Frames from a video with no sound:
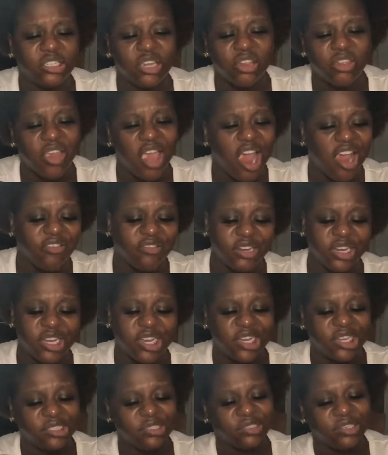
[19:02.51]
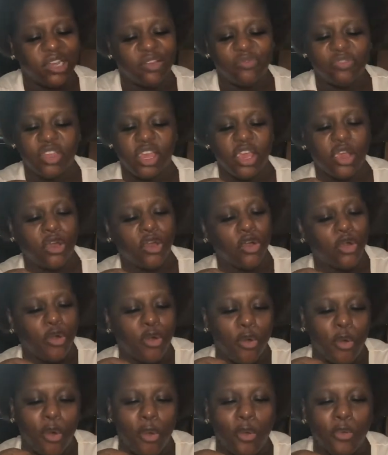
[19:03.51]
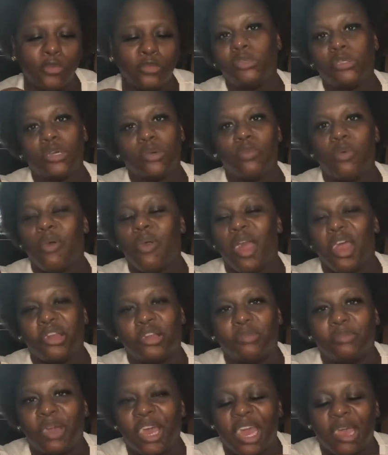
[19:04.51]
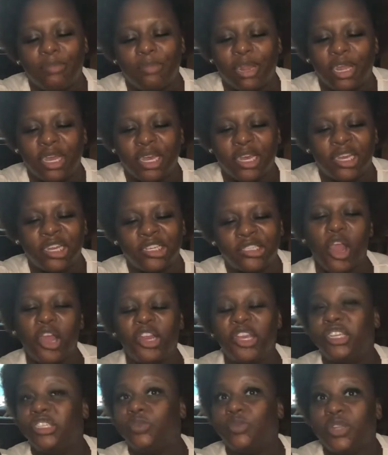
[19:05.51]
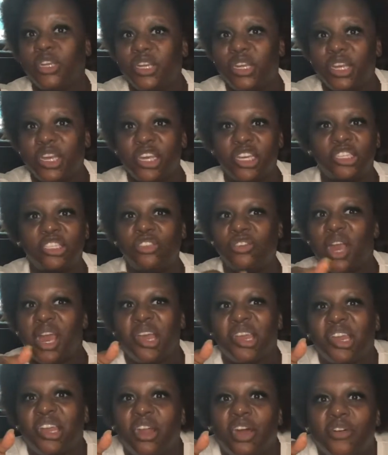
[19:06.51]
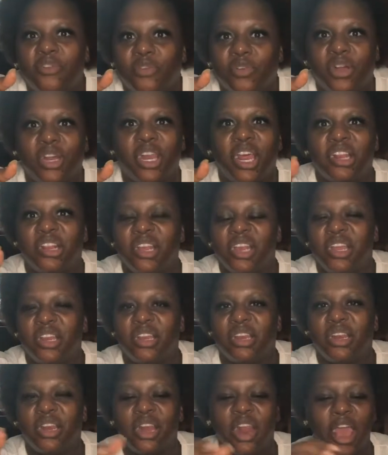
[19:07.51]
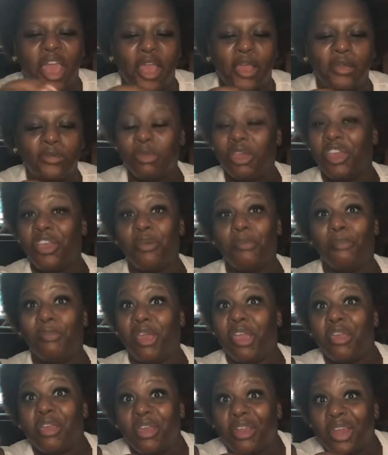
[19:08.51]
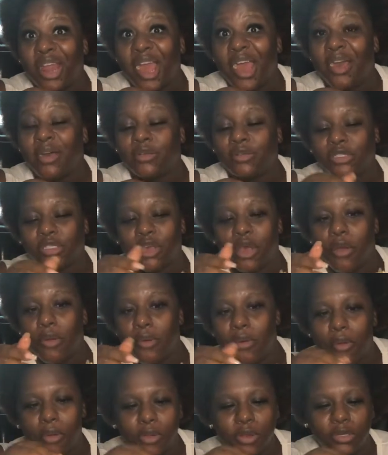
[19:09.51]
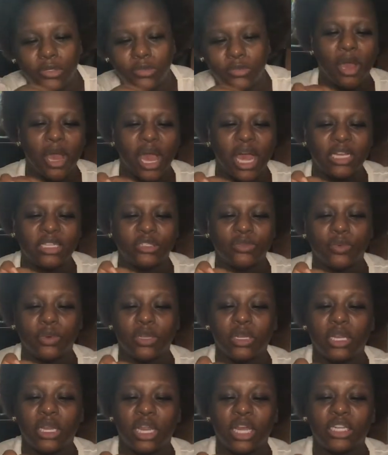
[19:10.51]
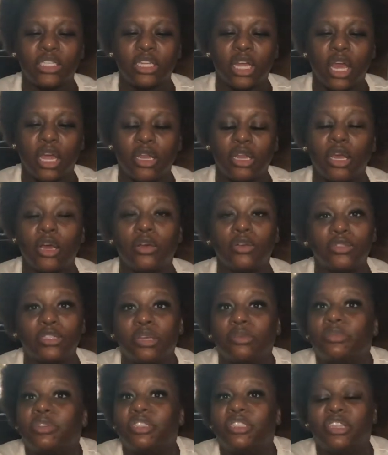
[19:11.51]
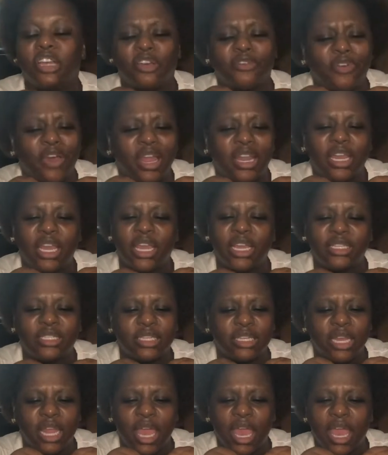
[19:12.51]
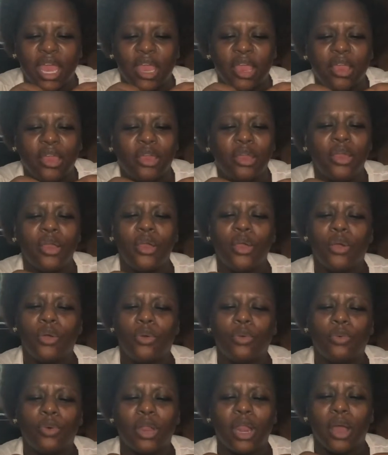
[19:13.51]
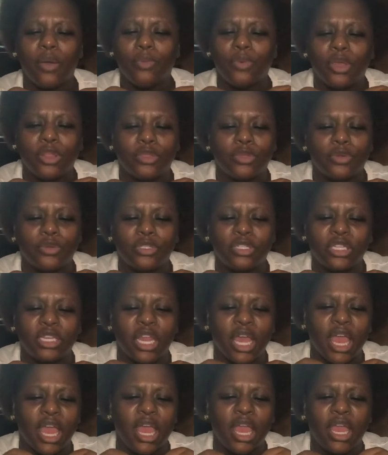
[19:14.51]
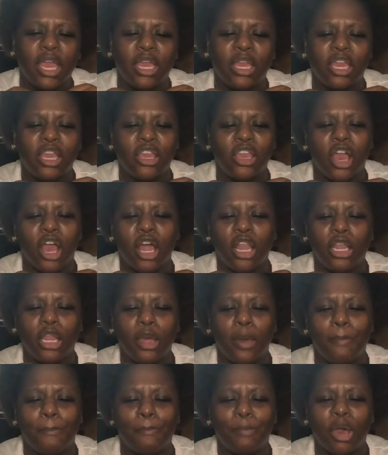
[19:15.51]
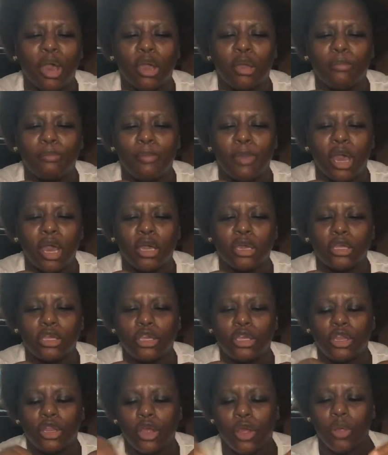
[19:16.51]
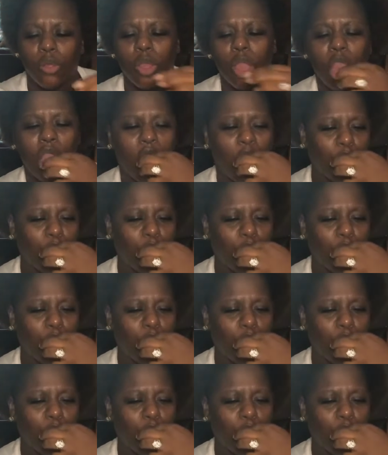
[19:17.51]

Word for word: other after that and everything cool. You know, I don't got no bad blood. It is what it is. Y'all get over it at the end of the day. Me and him married now, so I just wanted to let y'all know some of the stuff I did today, what I went through today, give y'all a little muck, you know.